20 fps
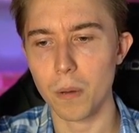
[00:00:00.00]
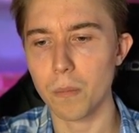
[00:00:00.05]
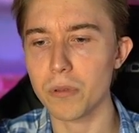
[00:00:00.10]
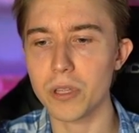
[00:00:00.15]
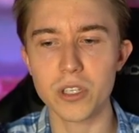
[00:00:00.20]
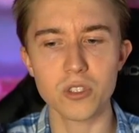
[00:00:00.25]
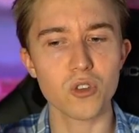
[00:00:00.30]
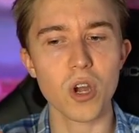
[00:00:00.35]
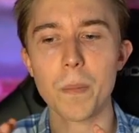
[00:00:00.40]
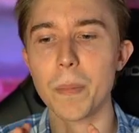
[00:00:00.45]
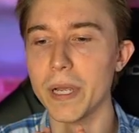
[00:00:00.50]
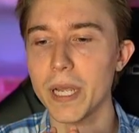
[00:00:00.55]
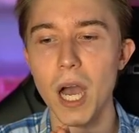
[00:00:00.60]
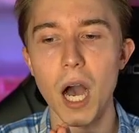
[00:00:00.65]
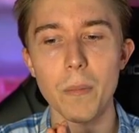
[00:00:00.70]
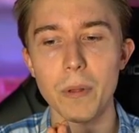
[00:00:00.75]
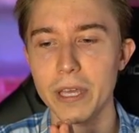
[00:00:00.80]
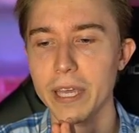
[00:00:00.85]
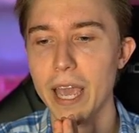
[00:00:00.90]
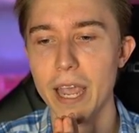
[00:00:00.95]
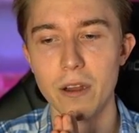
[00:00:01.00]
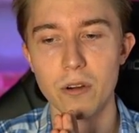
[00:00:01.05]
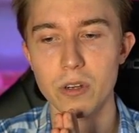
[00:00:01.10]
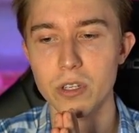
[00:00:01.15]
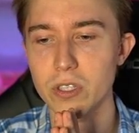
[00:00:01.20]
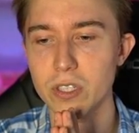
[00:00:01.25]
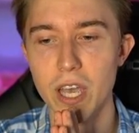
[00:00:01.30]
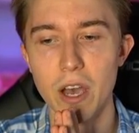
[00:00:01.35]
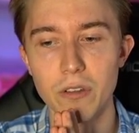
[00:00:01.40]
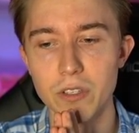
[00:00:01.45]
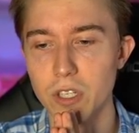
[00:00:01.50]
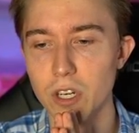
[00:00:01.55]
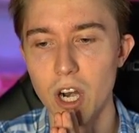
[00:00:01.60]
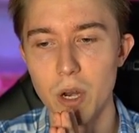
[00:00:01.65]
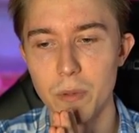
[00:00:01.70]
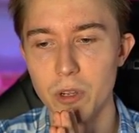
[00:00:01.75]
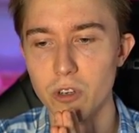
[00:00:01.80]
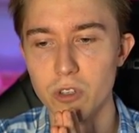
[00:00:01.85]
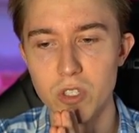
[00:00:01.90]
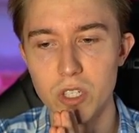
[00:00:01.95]
Please drop a goblin gang or a skeleton
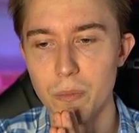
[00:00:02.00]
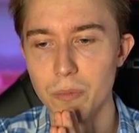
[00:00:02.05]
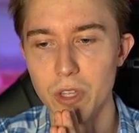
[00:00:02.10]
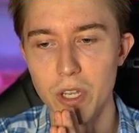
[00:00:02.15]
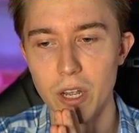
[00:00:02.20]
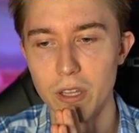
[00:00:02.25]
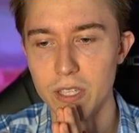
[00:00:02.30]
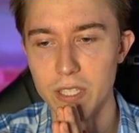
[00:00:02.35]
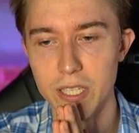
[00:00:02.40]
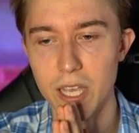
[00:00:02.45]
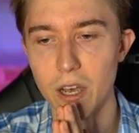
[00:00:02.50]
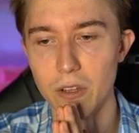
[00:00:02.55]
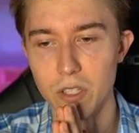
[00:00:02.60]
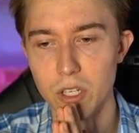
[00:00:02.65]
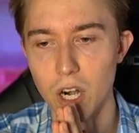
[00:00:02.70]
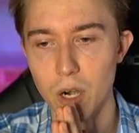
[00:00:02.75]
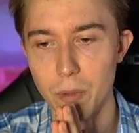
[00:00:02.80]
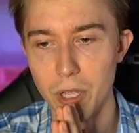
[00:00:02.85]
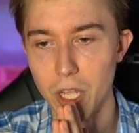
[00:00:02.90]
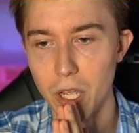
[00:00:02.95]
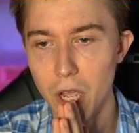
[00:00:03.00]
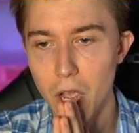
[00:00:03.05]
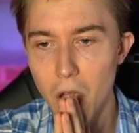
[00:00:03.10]
army or something on the skeleton army.